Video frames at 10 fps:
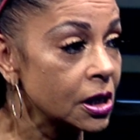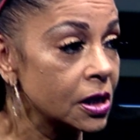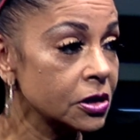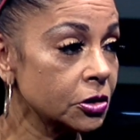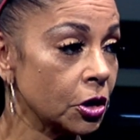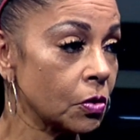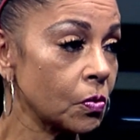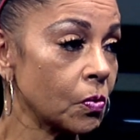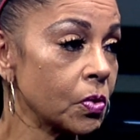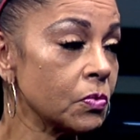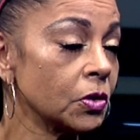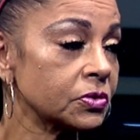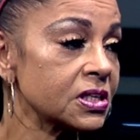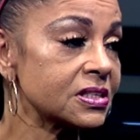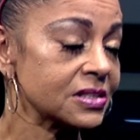we want
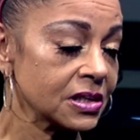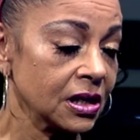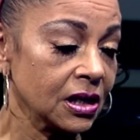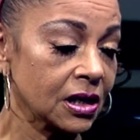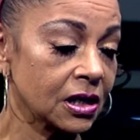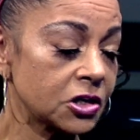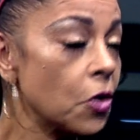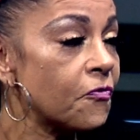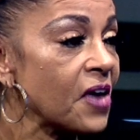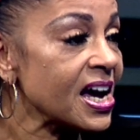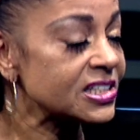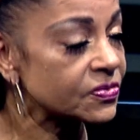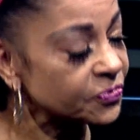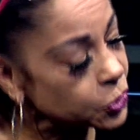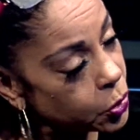this go fast,
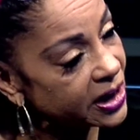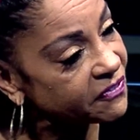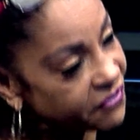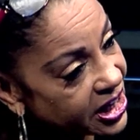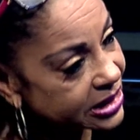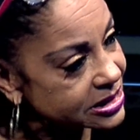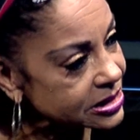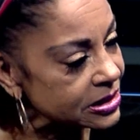quick fix.